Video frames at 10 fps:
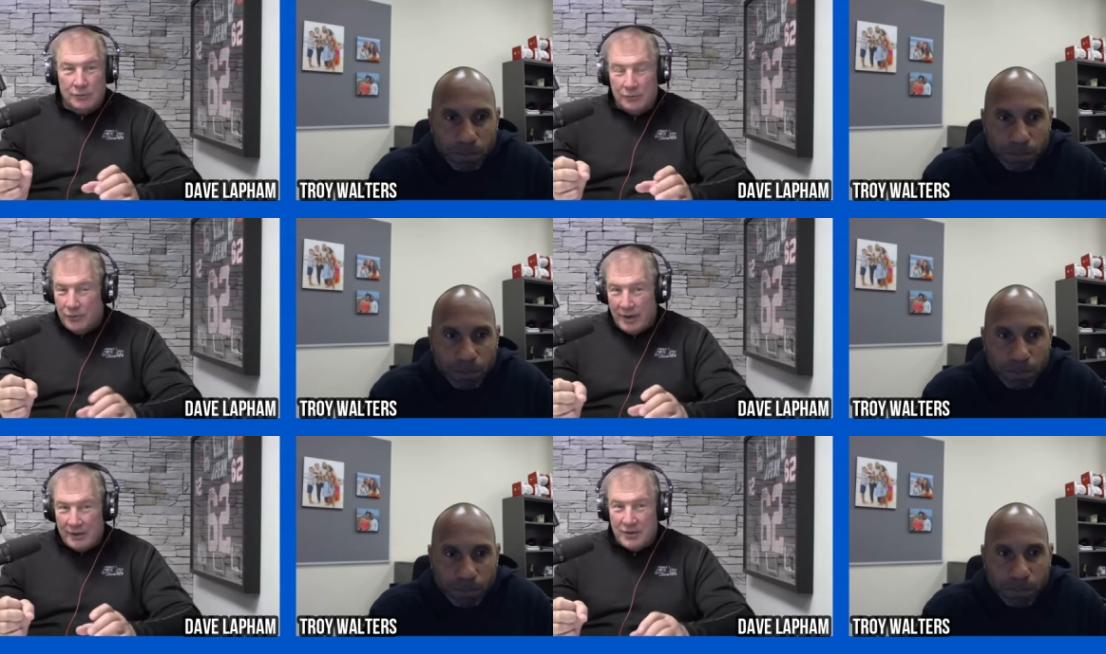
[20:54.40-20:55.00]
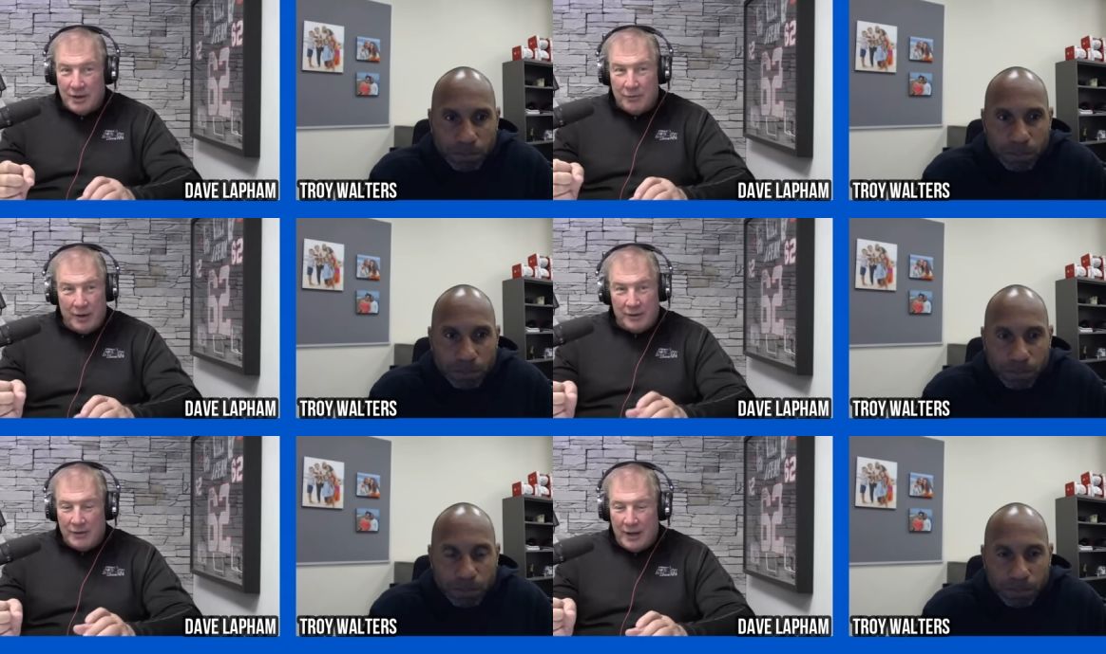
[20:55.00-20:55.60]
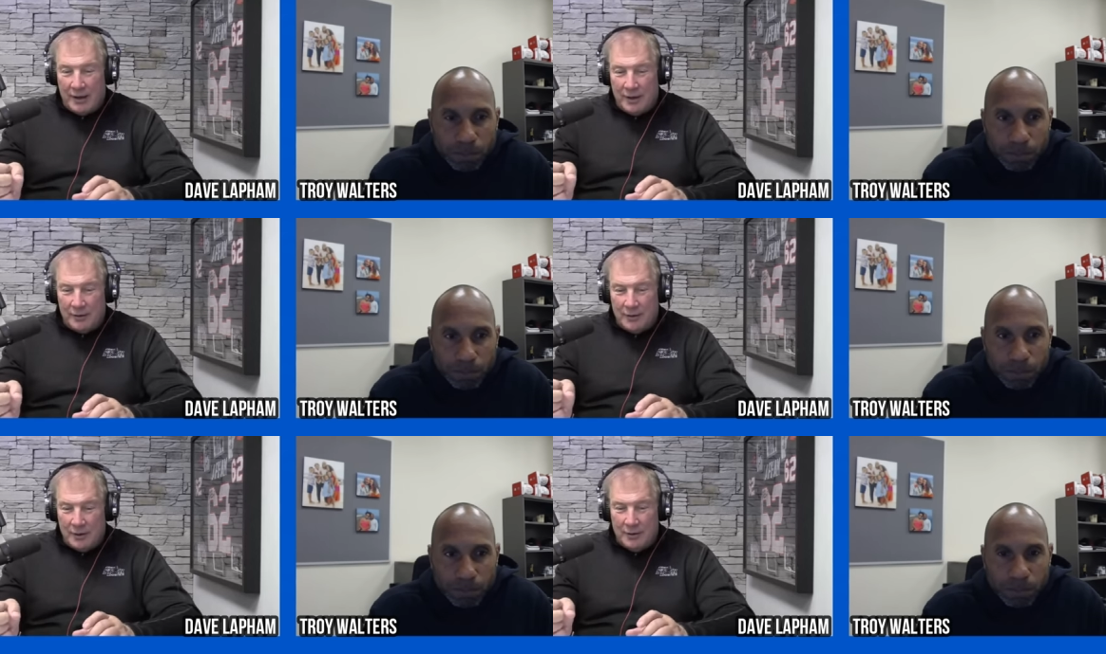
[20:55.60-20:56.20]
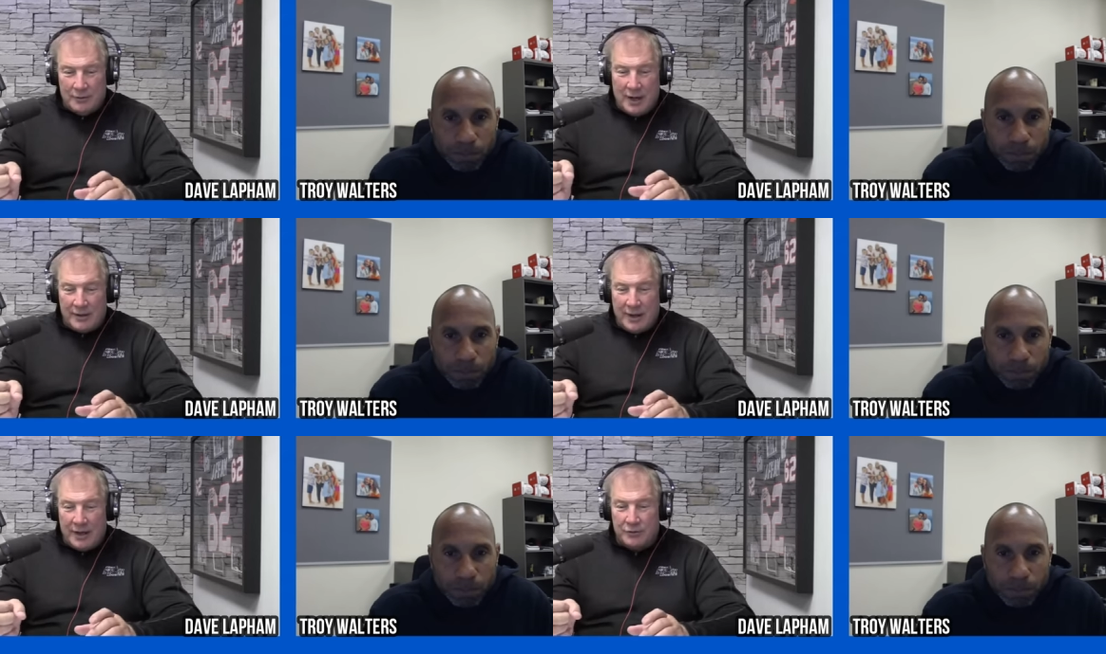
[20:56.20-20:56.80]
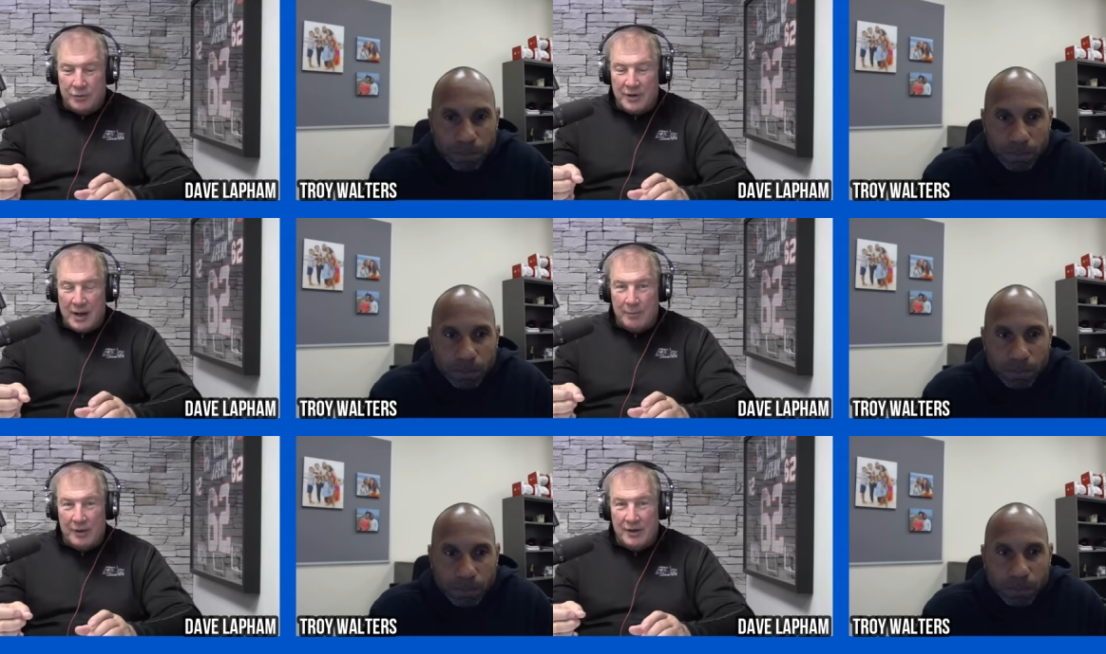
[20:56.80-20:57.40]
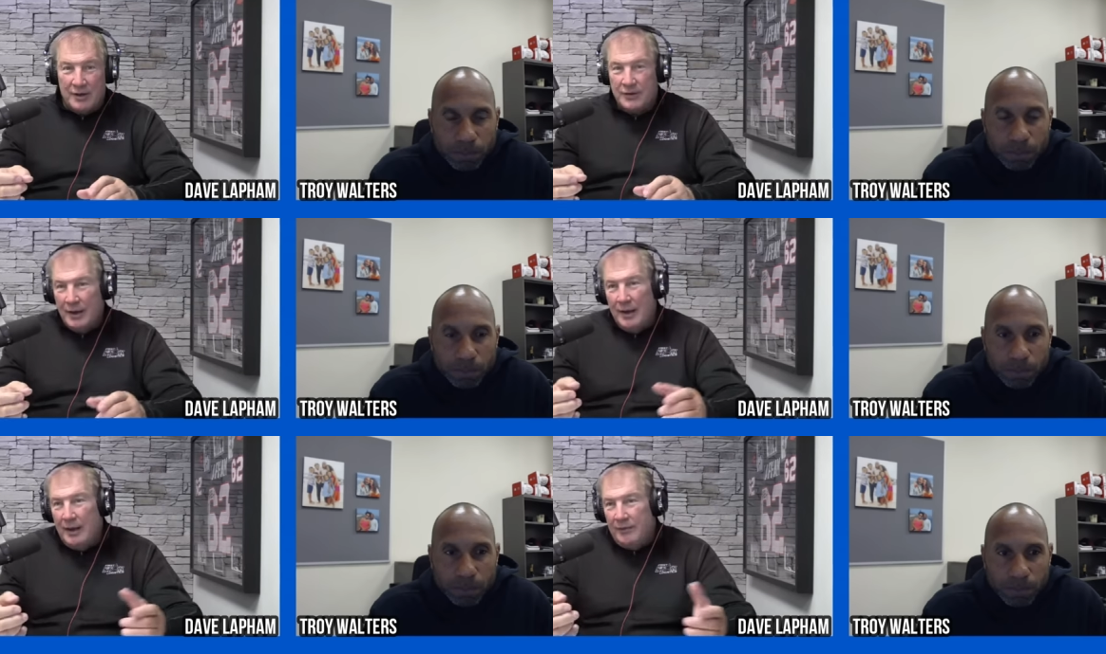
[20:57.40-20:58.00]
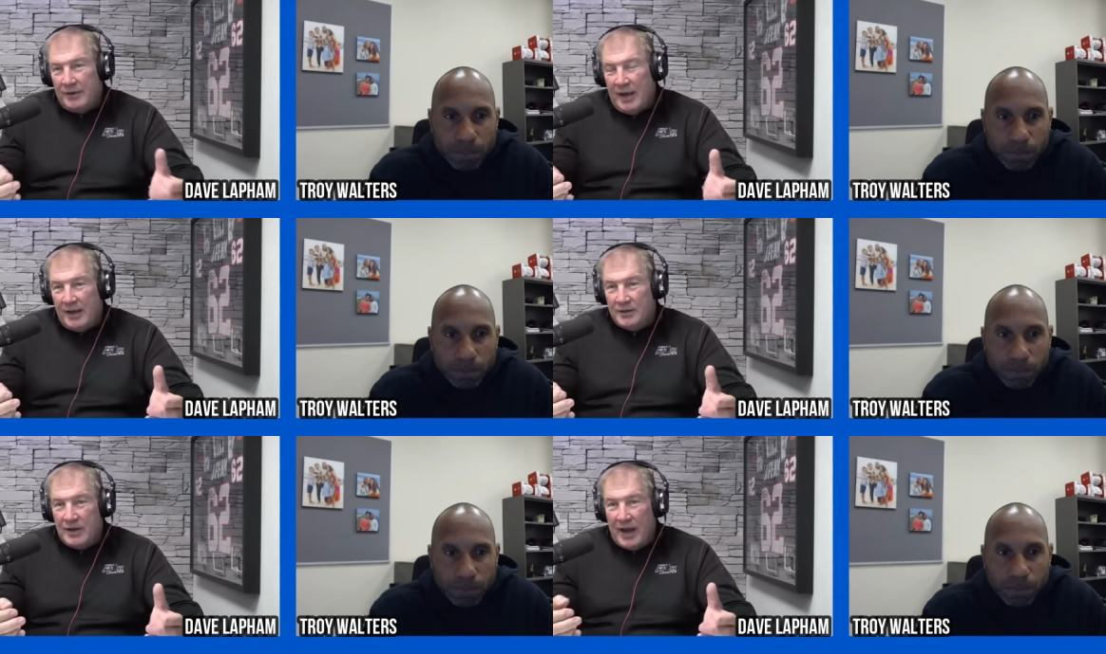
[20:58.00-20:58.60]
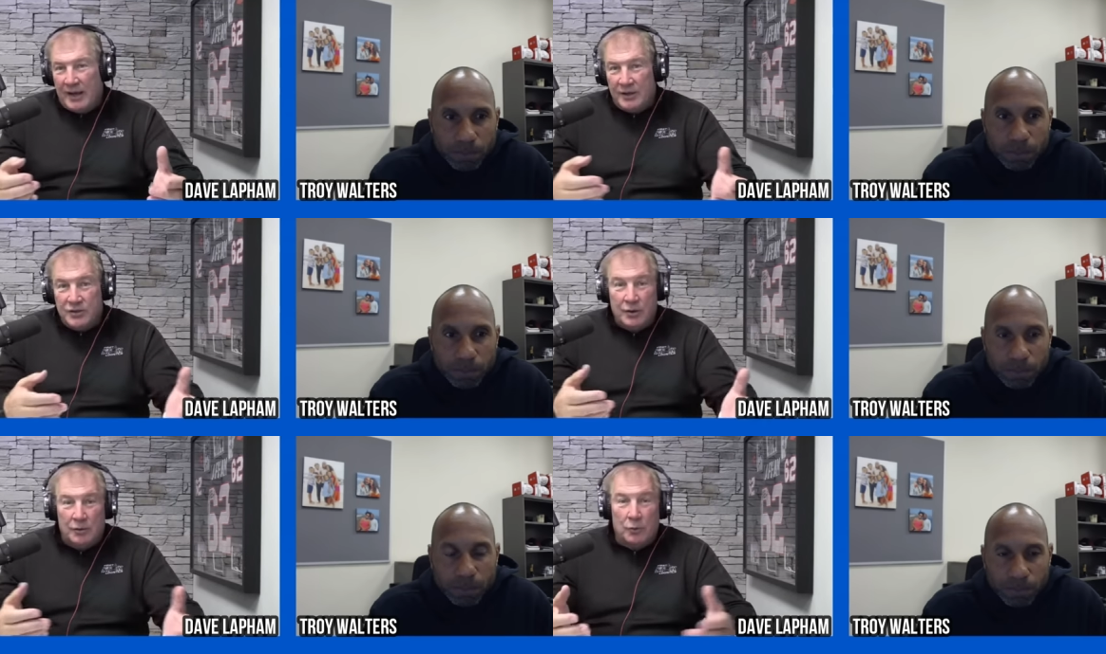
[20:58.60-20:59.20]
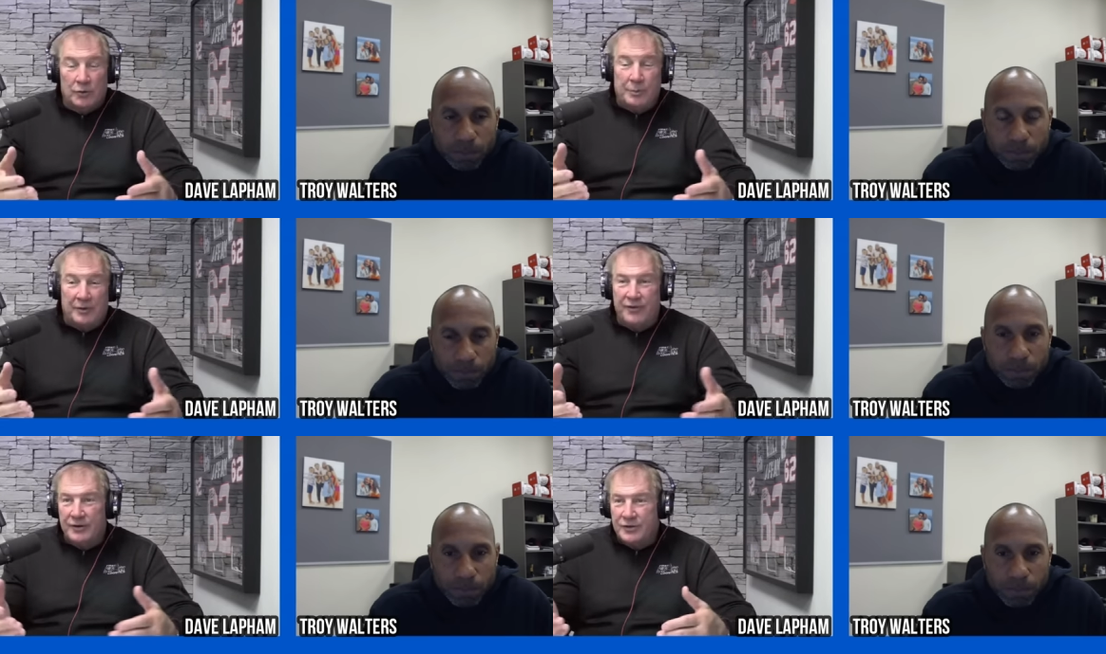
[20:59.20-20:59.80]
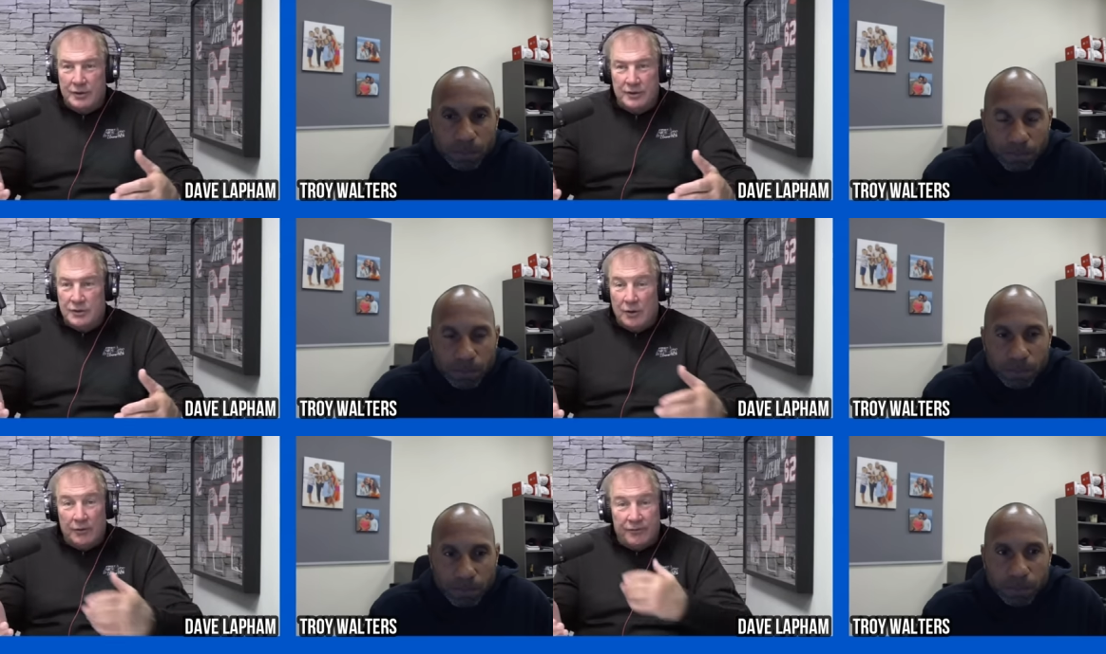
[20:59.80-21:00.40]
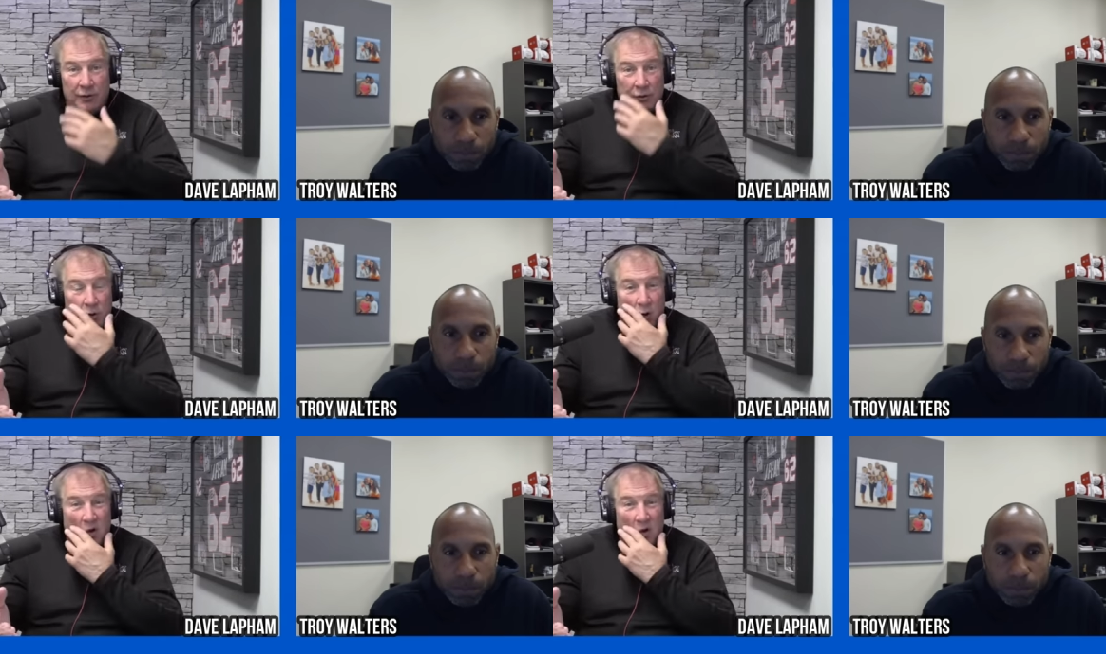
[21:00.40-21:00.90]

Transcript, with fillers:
Speaker 1: try to extend take take that extra time because if you take a sack, it's still with McPherson, it's still a field goal,